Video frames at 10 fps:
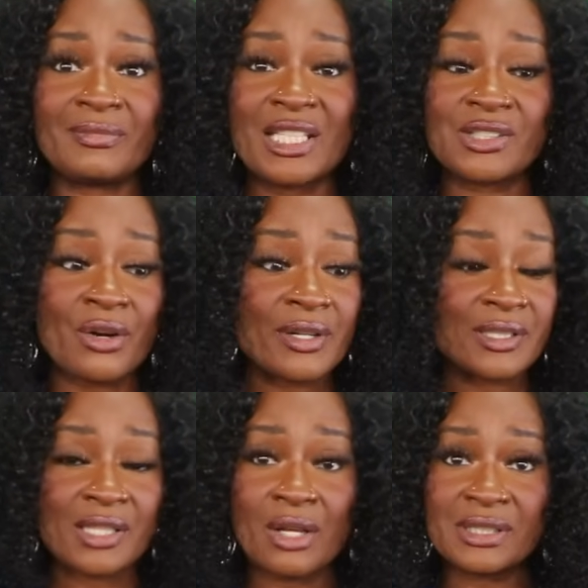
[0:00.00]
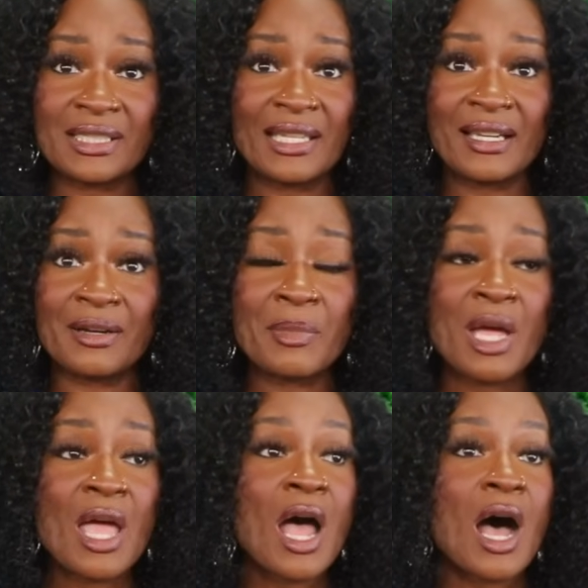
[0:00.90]
Started assaulting him.
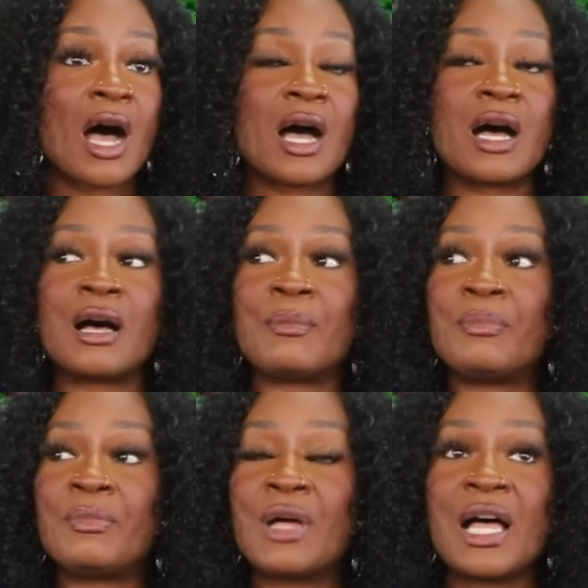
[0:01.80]
Um,